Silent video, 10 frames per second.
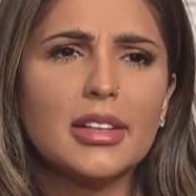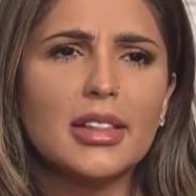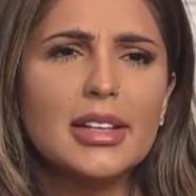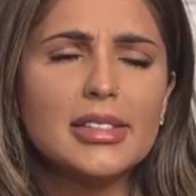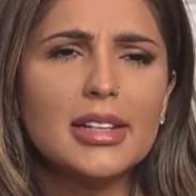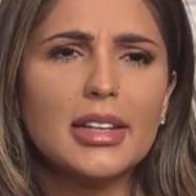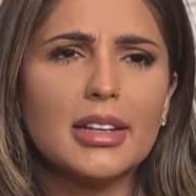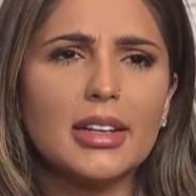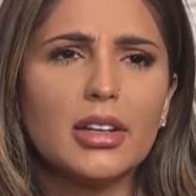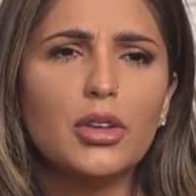
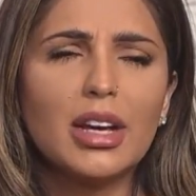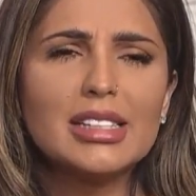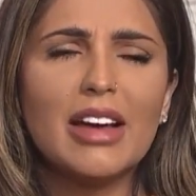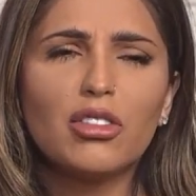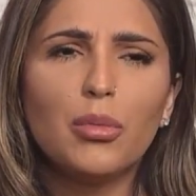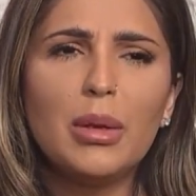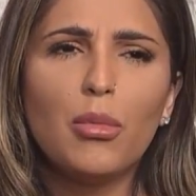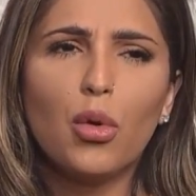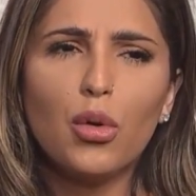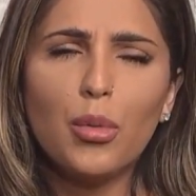Listen, you guys have to be
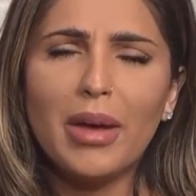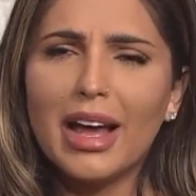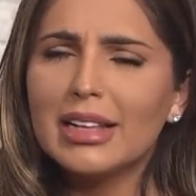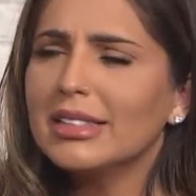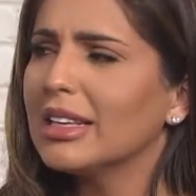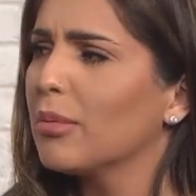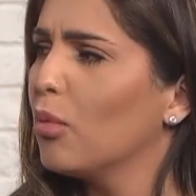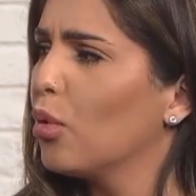more romantic,